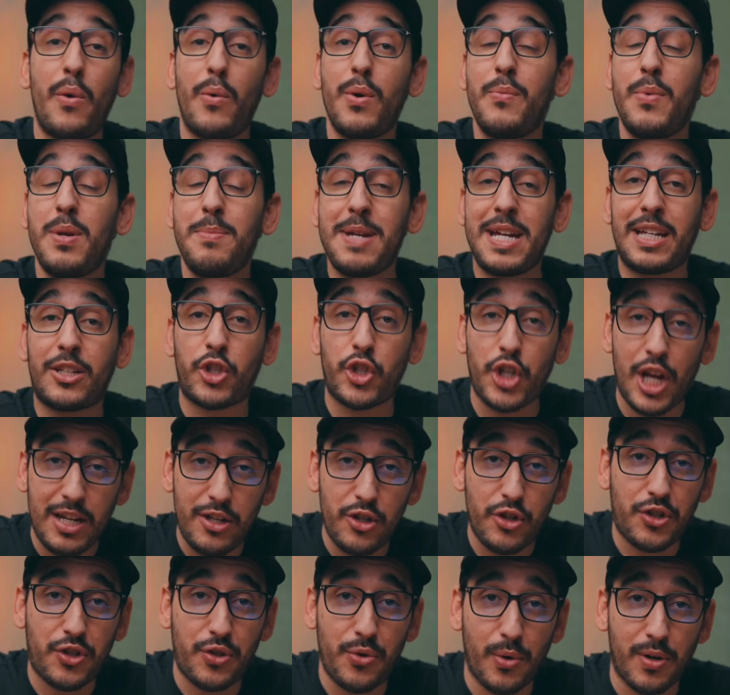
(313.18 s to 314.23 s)
when we make
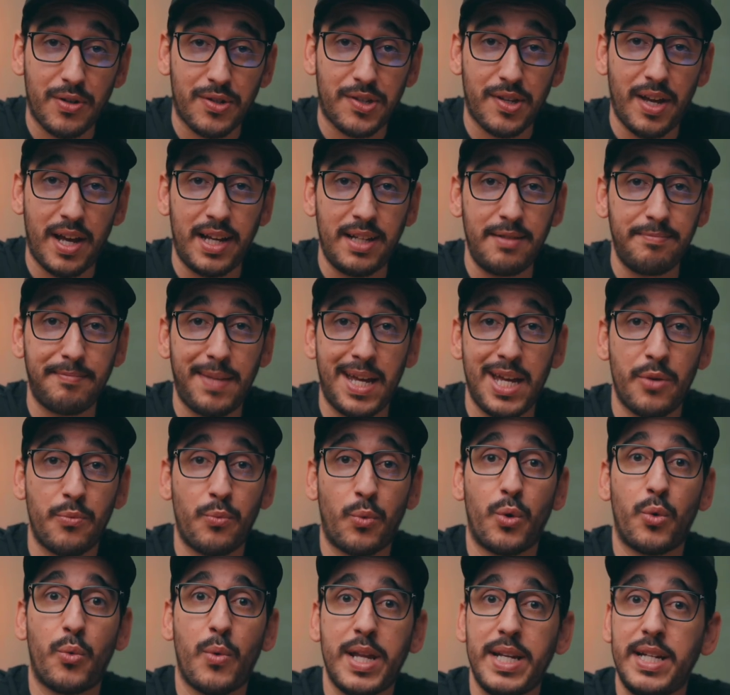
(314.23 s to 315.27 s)
changes to our site and
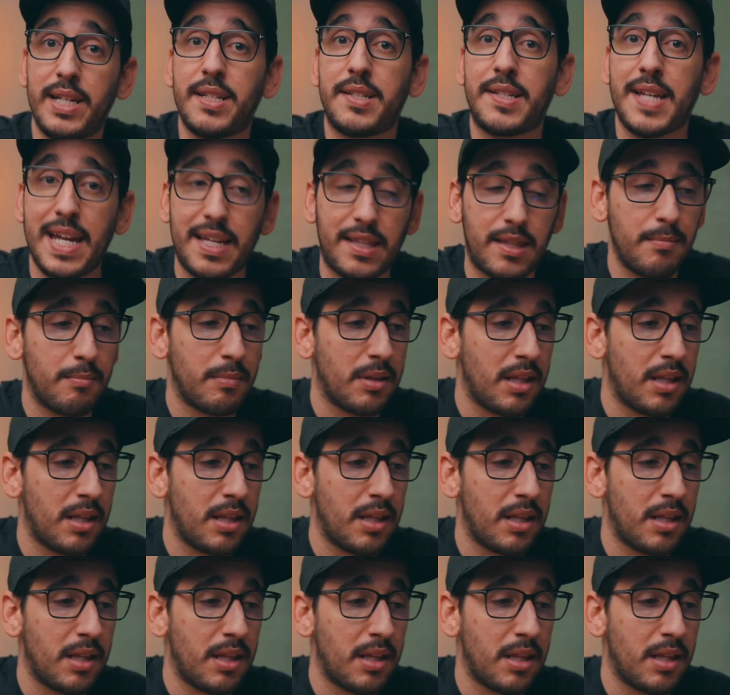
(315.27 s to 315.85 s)
we're ready to take them